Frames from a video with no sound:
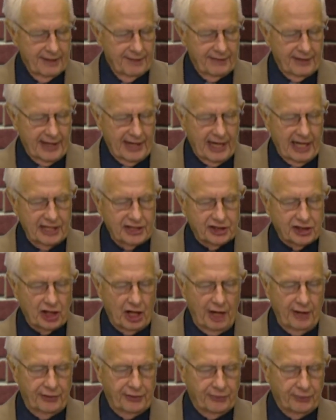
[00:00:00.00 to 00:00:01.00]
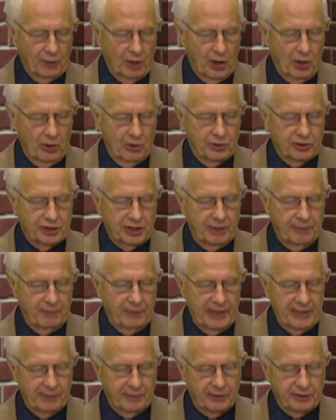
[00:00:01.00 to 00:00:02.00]
Then I saw thrones and
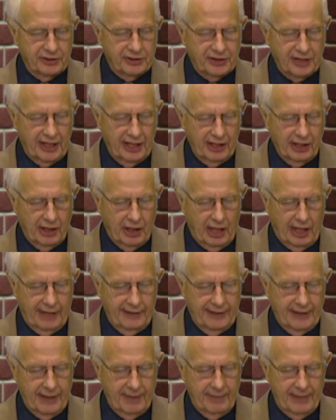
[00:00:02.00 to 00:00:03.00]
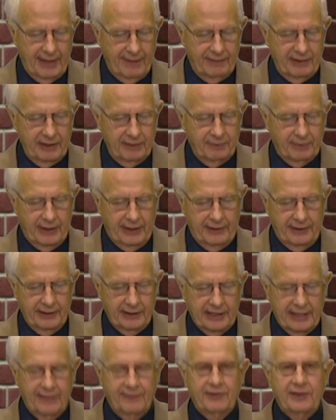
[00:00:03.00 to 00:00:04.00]
people sitting on them, having been
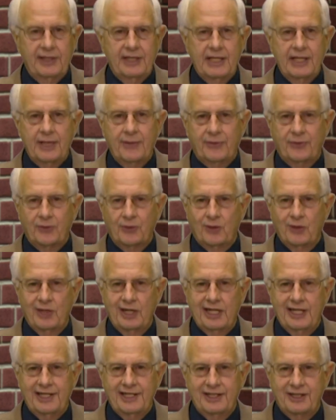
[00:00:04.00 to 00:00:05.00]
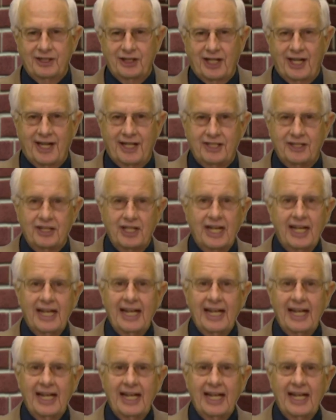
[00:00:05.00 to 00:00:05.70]
given the authority to judge."